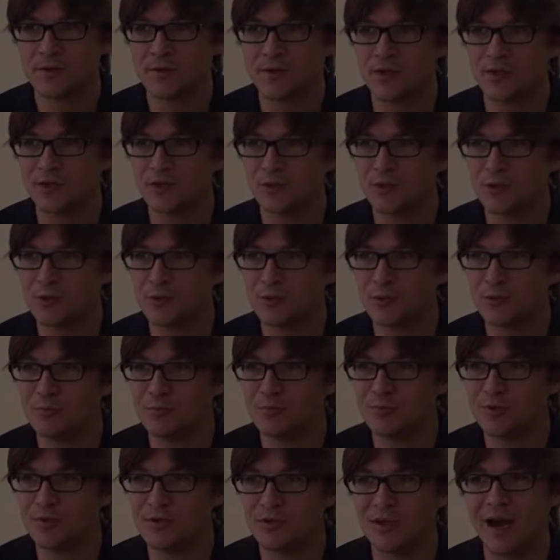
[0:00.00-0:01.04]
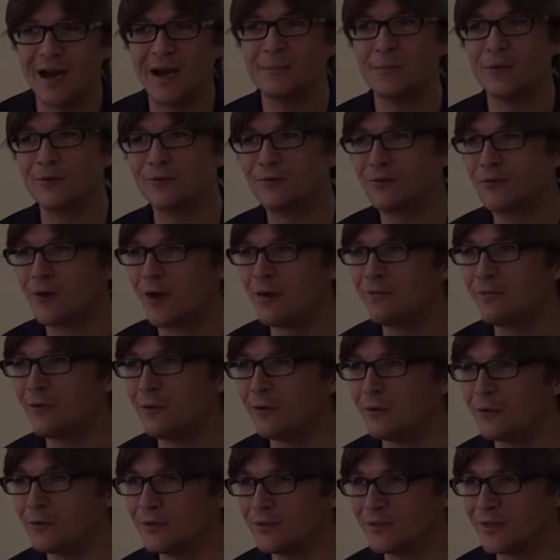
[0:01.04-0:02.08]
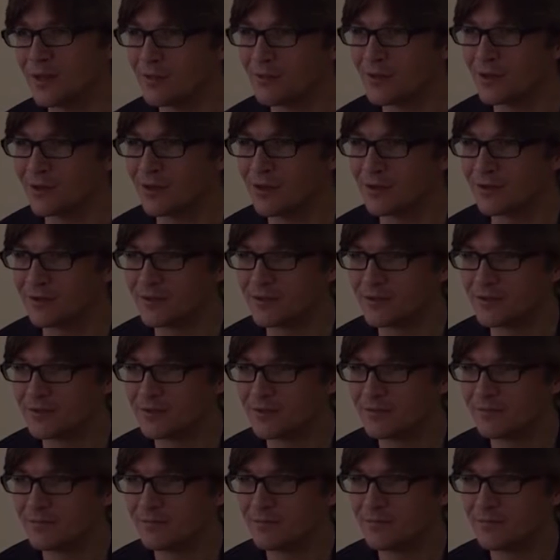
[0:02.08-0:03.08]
the assumed time of travel or something like this.